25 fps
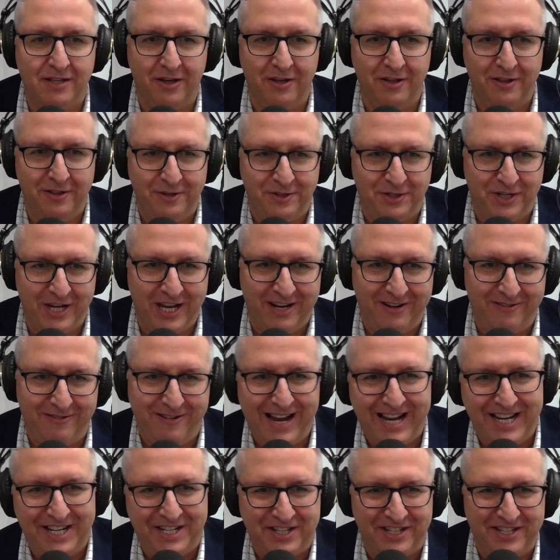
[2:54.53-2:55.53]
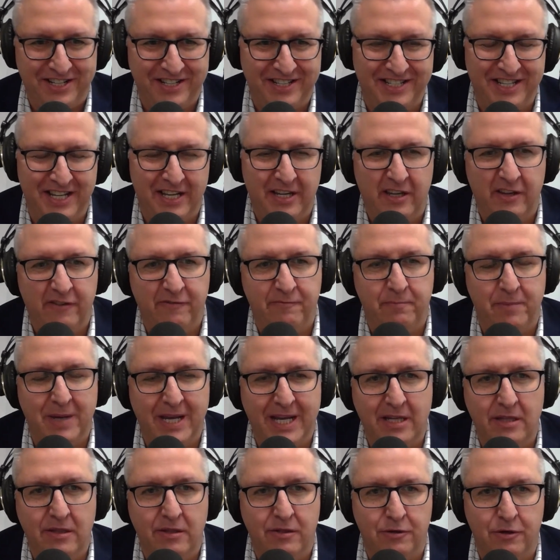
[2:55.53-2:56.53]
on the generations that you've
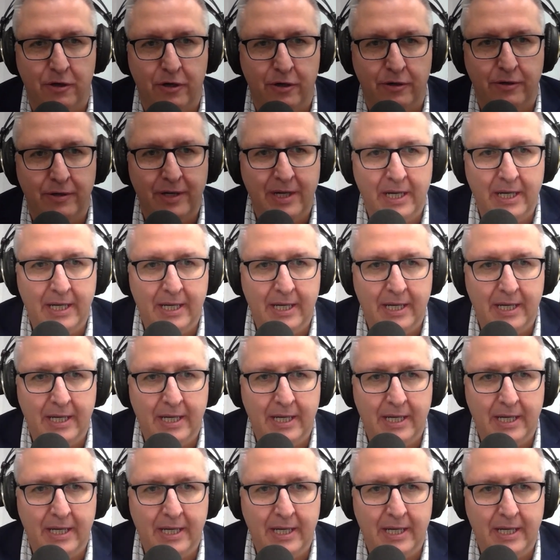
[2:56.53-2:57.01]
been through.